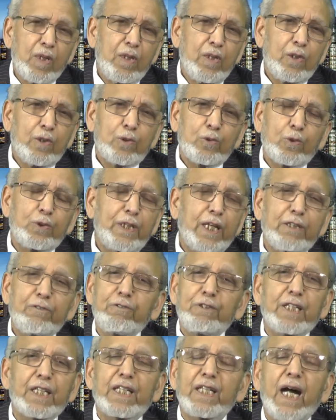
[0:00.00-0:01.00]
so that
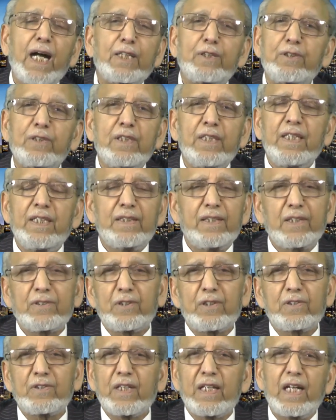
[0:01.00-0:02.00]
we are not
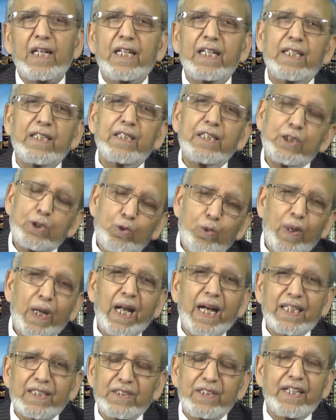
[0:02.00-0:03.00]
necessarily
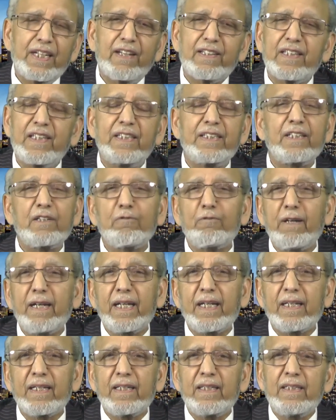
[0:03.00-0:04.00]
ritualized in a certain
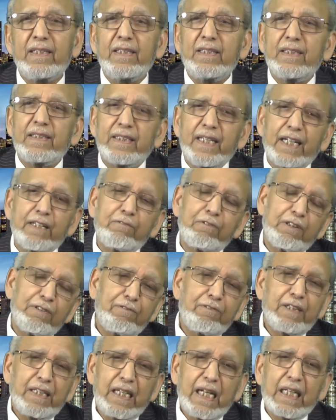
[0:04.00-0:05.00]
way, that we
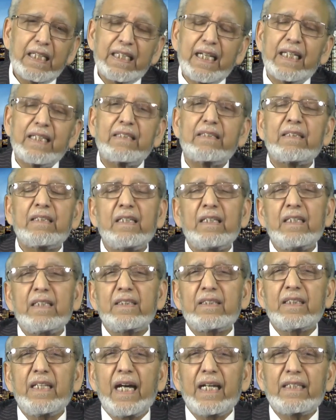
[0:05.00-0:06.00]
feel that
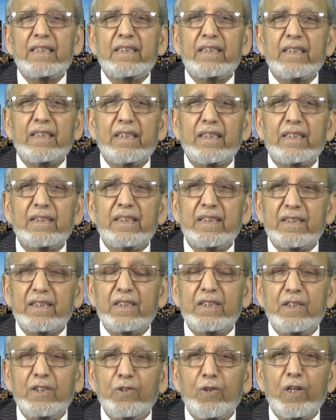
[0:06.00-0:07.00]
this
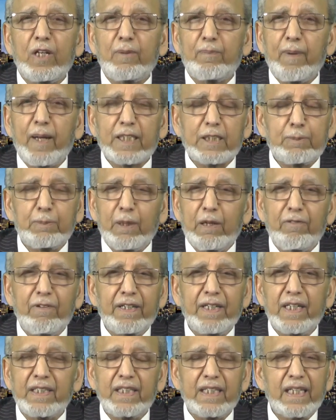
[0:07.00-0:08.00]
is the only possible
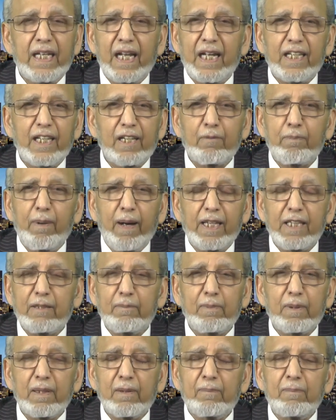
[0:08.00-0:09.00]
way, nothing else is
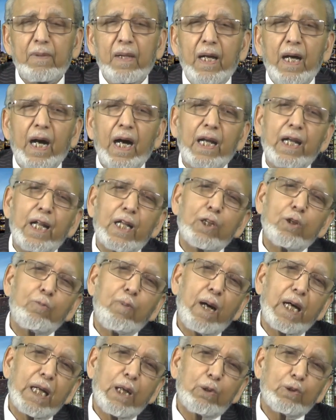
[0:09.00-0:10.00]
possible. Allah
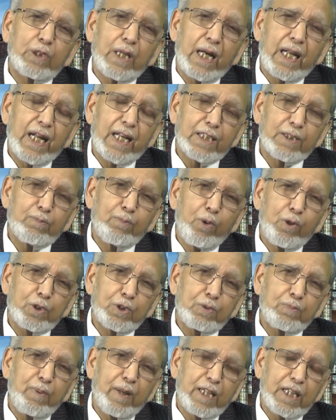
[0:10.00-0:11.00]
subhanahu wa ta'ala is
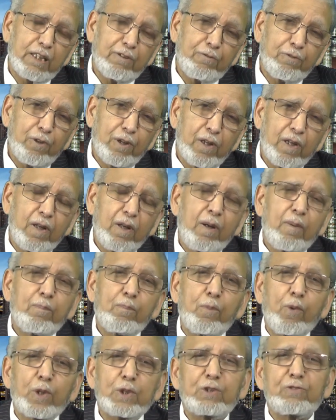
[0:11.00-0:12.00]
most merciful,
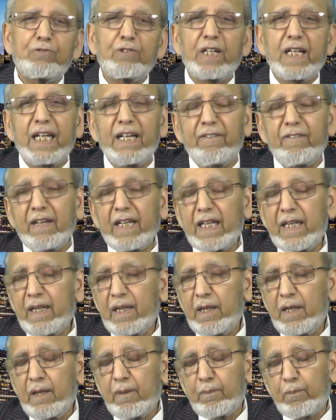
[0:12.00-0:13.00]
most forgiving,
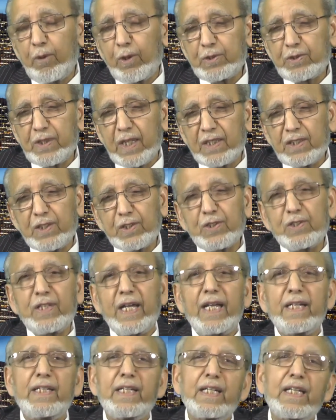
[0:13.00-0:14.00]
most
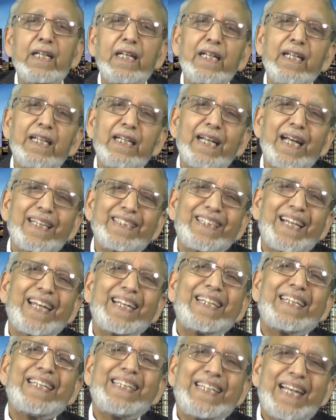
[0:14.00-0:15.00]
understanding, and
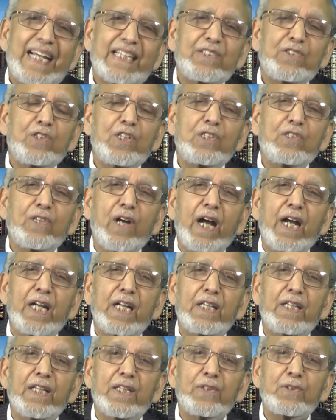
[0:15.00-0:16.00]
that He has
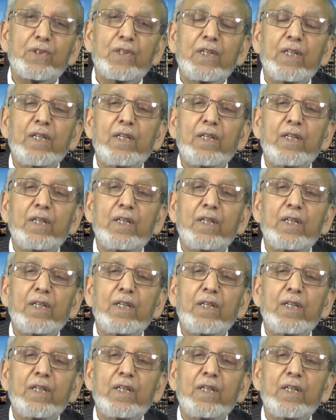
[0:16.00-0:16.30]
designed this.